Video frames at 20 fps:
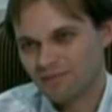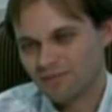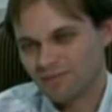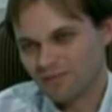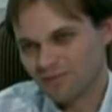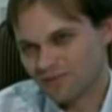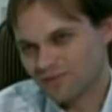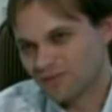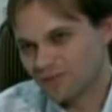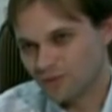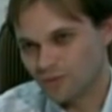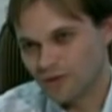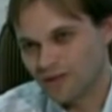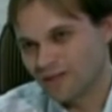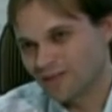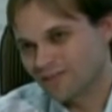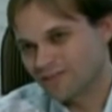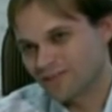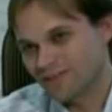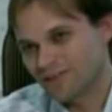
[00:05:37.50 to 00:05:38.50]
Hostel
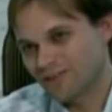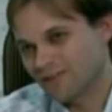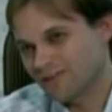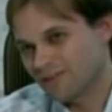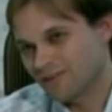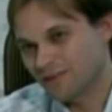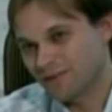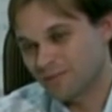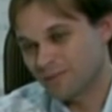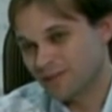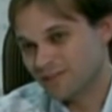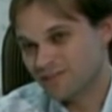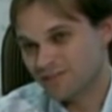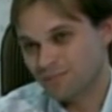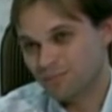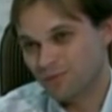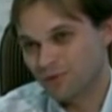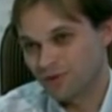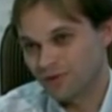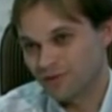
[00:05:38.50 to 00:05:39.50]
dwellers are amongst the
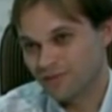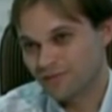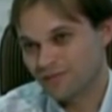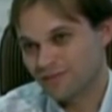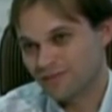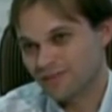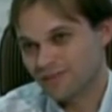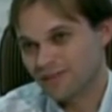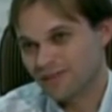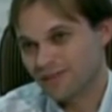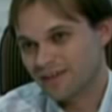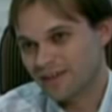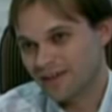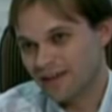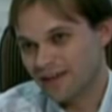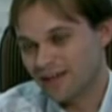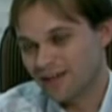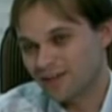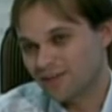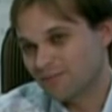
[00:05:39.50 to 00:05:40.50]
poorest
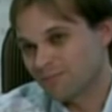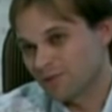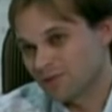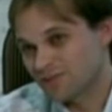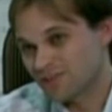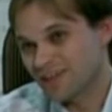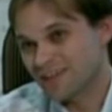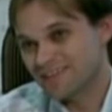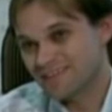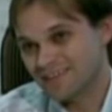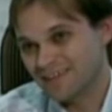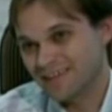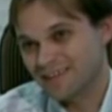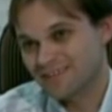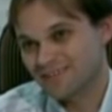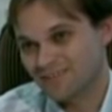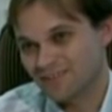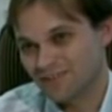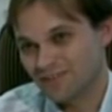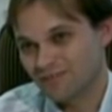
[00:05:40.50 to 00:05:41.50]
and most
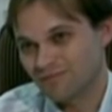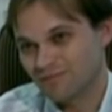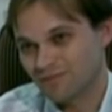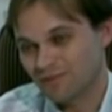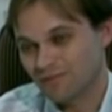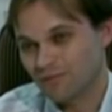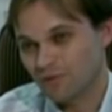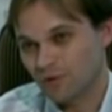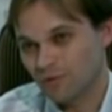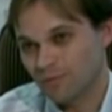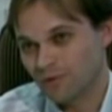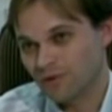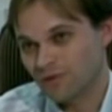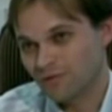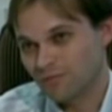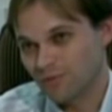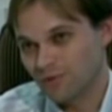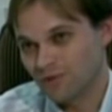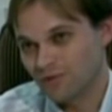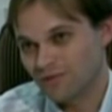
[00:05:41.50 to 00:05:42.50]
isolated of urban
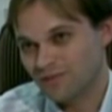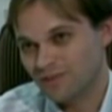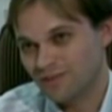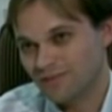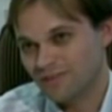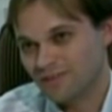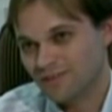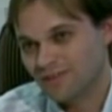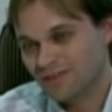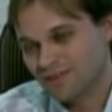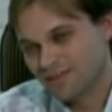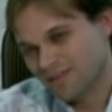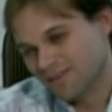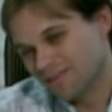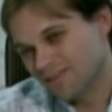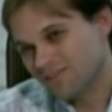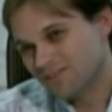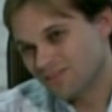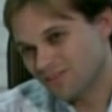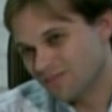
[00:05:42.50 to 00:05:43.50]
communities. And
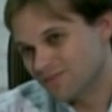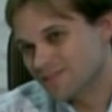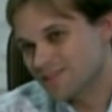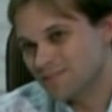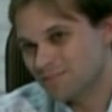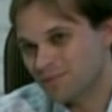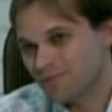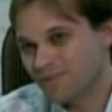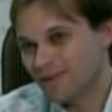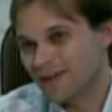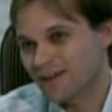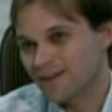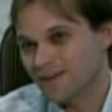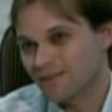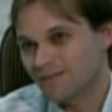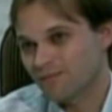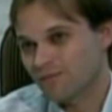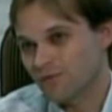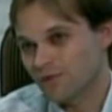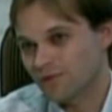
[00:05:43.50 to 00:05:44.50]
this obviously provided
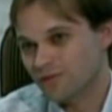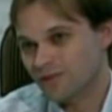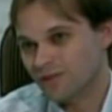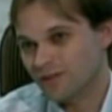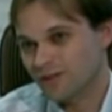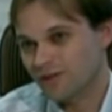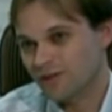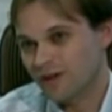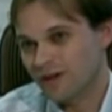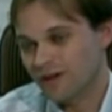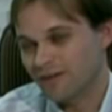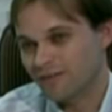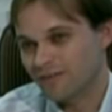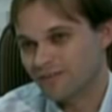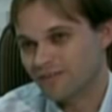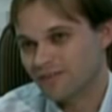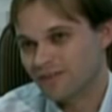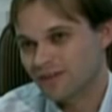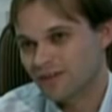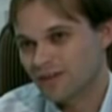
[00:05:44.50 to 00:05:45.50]
a fertile
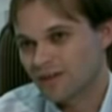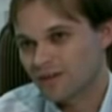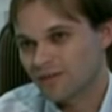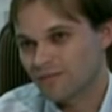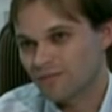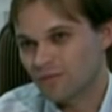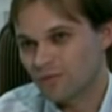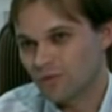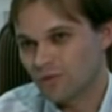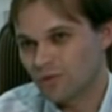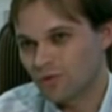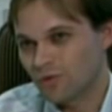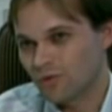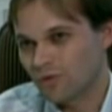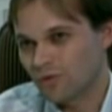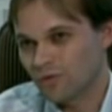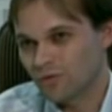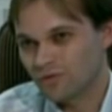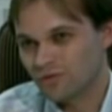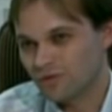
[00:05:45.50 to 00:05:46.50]
ground
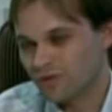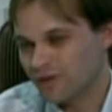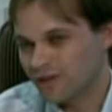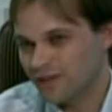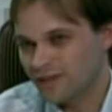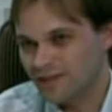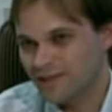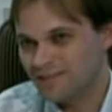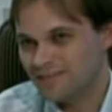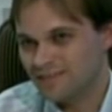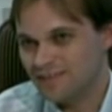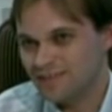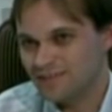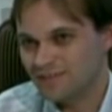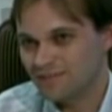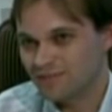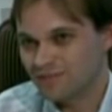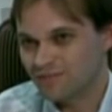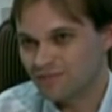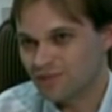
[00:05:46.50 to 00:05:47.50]
for sowing any seeds
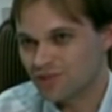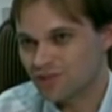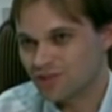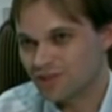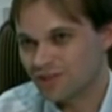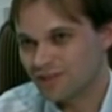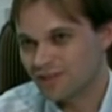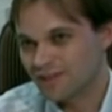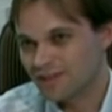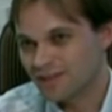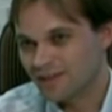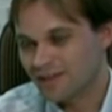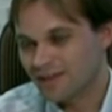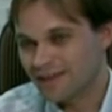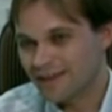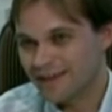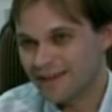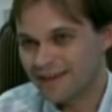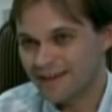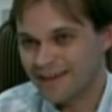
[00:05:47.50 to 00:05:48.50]
of division
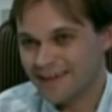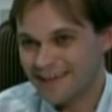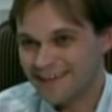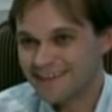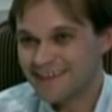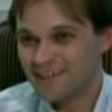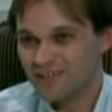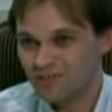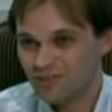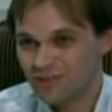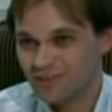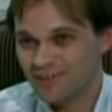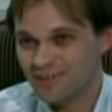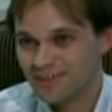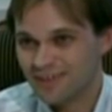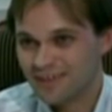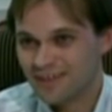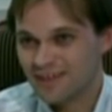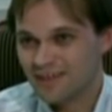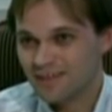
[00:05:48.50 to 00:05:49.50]
and hatred
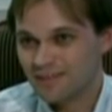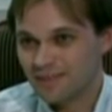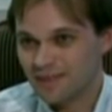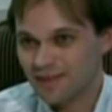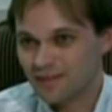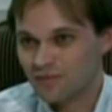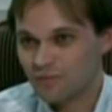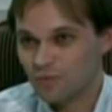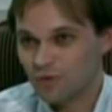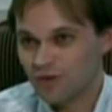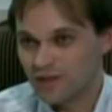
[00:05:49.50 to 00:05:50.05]
that were